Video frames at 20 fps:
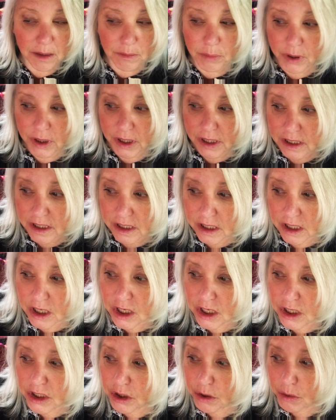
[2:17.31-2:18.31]
But
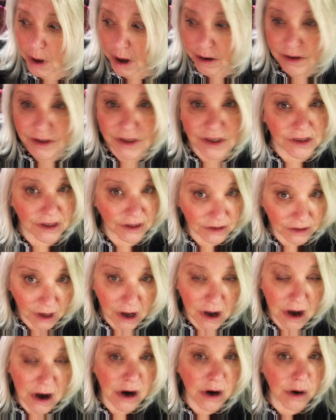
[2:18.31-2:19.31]
2 hours is a
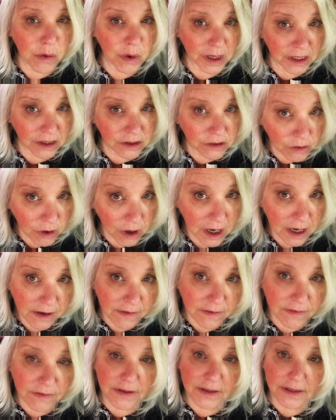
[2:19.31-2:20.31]
long way to
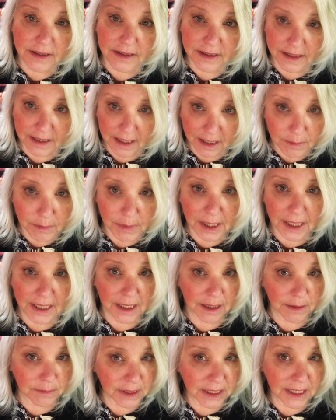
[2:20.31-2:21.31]
drive to come
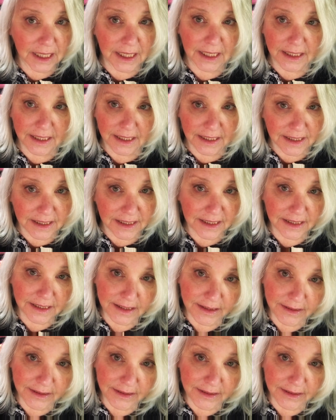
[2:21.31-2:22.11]
back empty-handed.